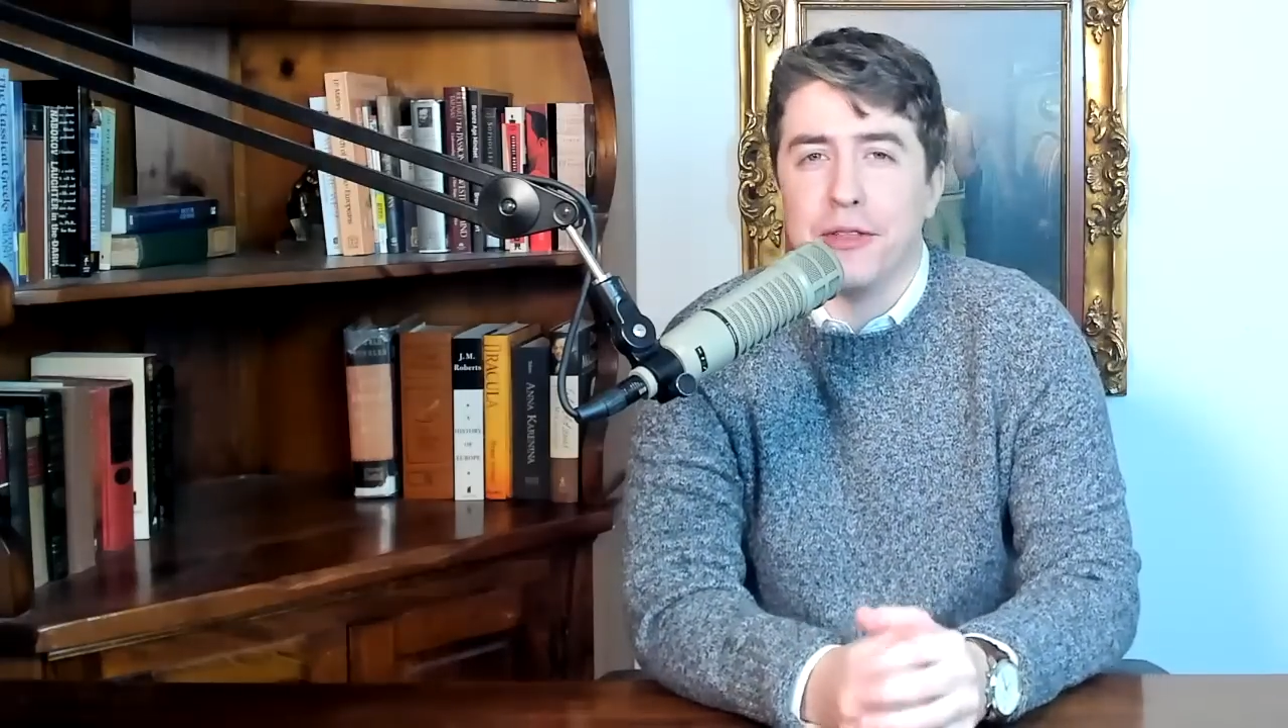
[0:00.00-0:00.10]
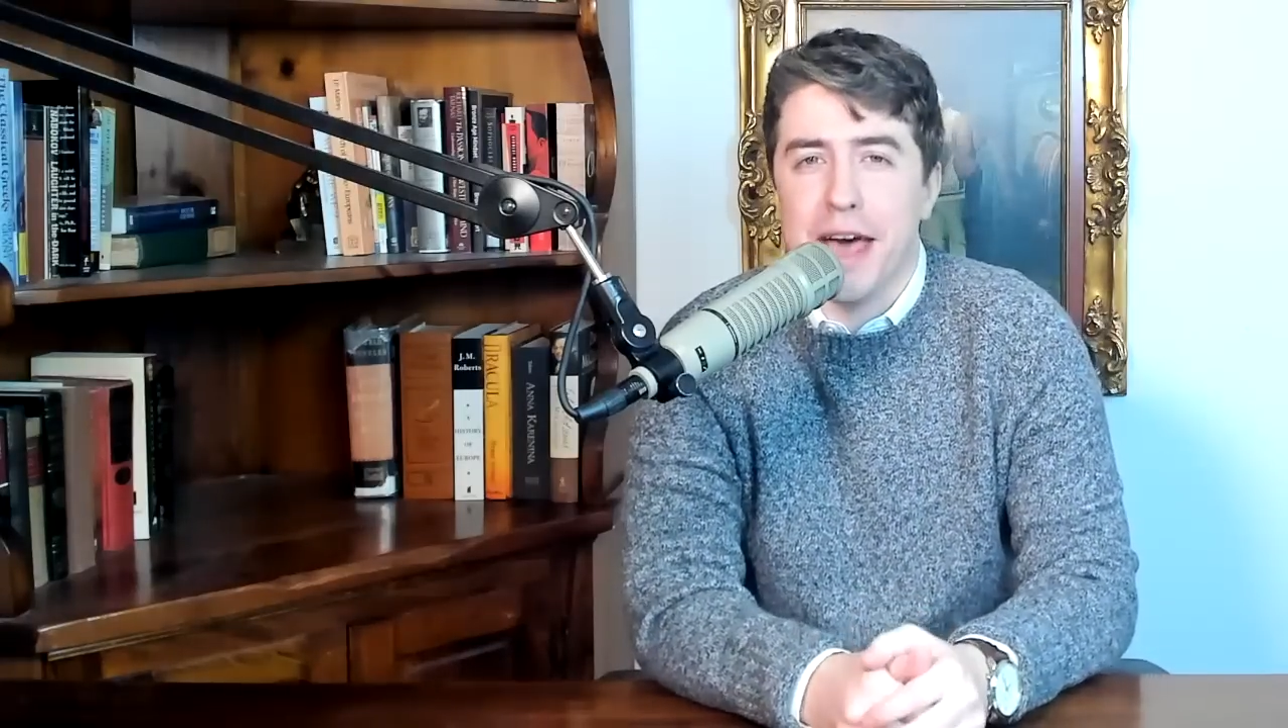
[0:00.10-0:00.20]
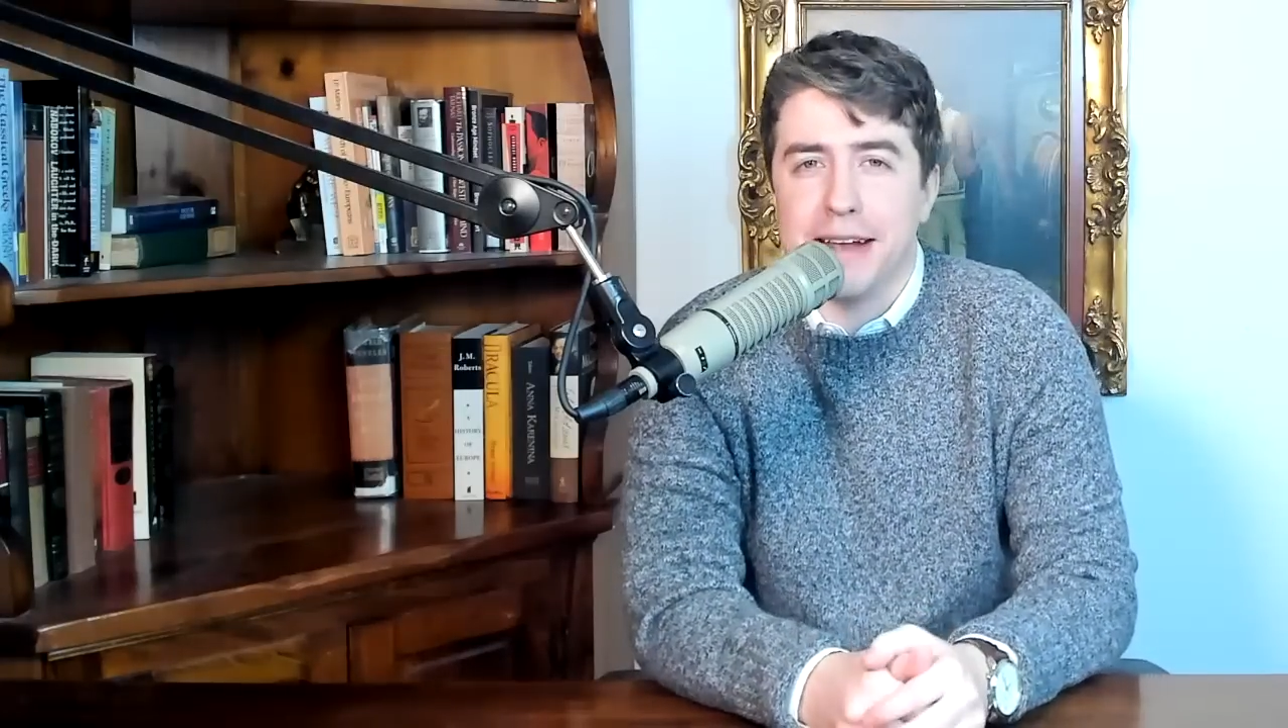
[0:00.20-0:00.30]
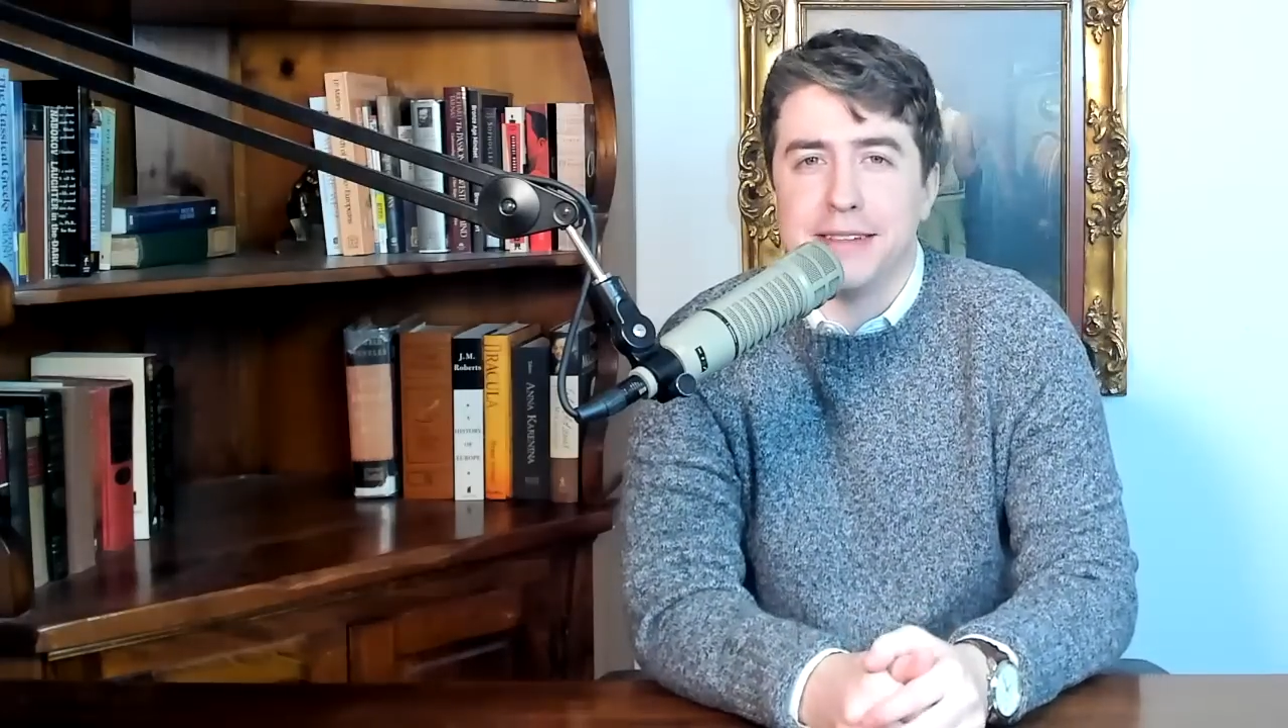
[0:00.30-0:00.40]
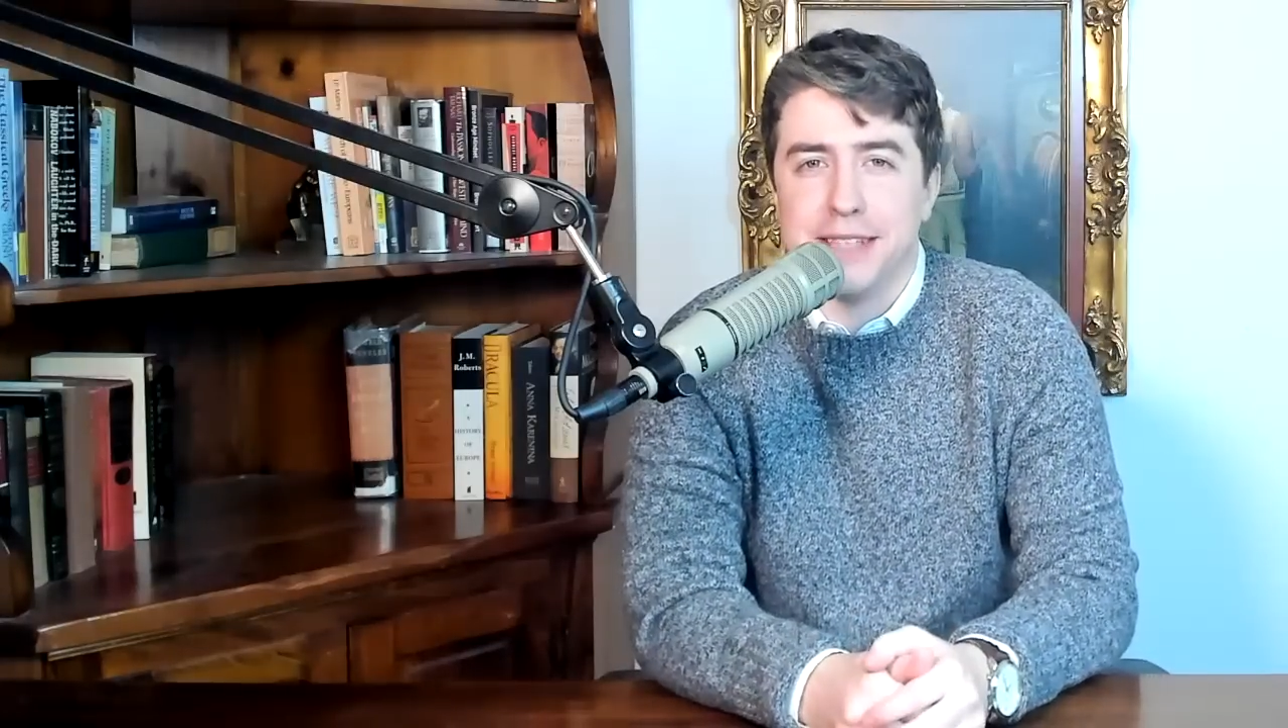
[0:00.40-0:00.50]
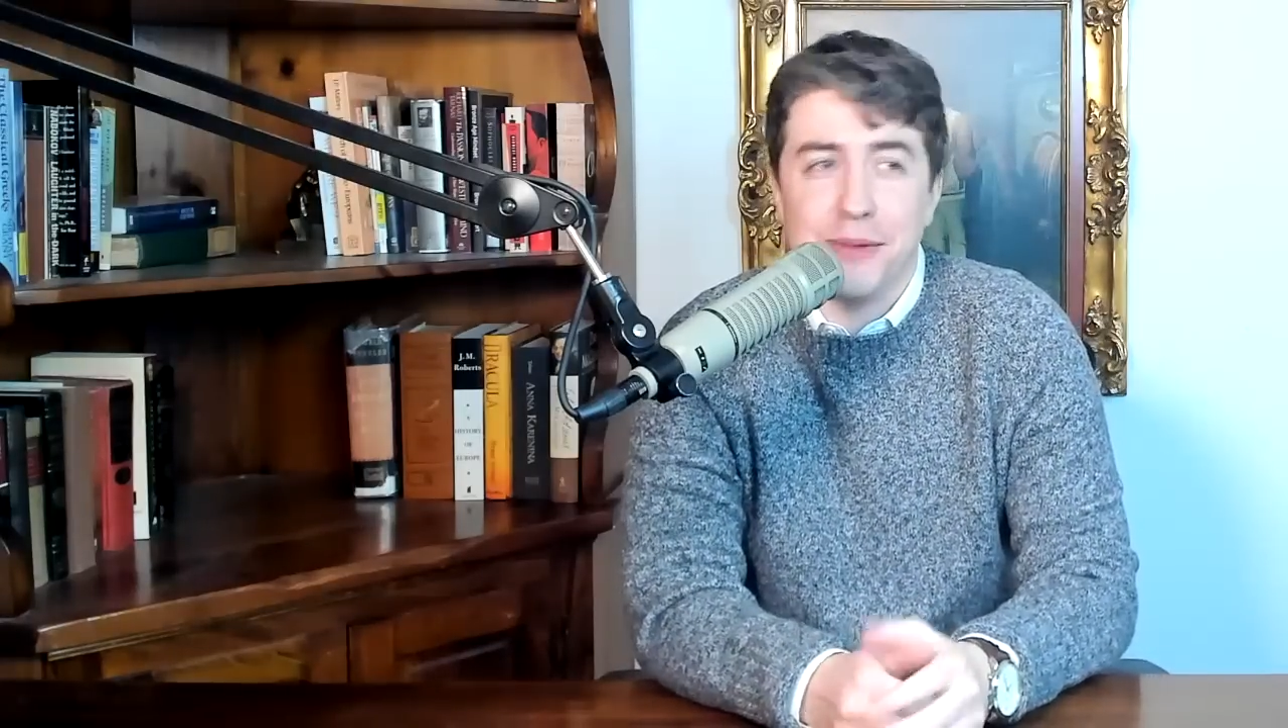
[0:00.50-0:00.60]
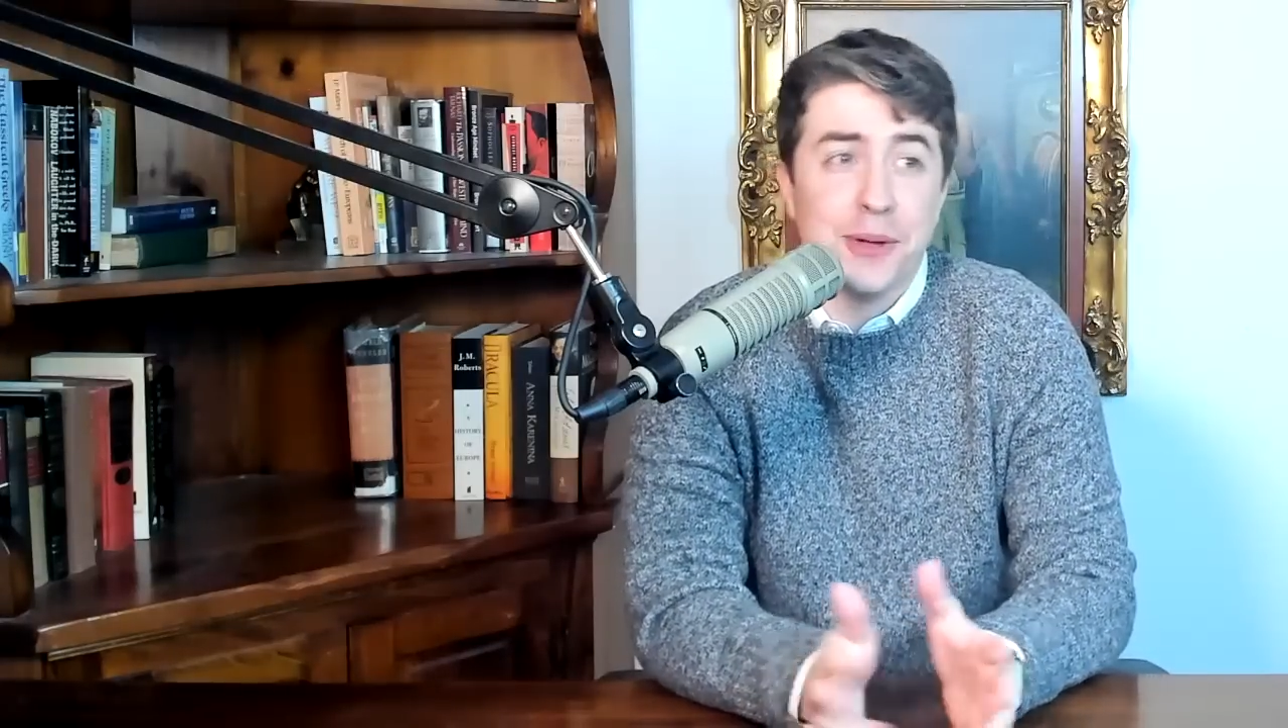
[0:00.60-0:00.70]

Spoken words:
on that and say,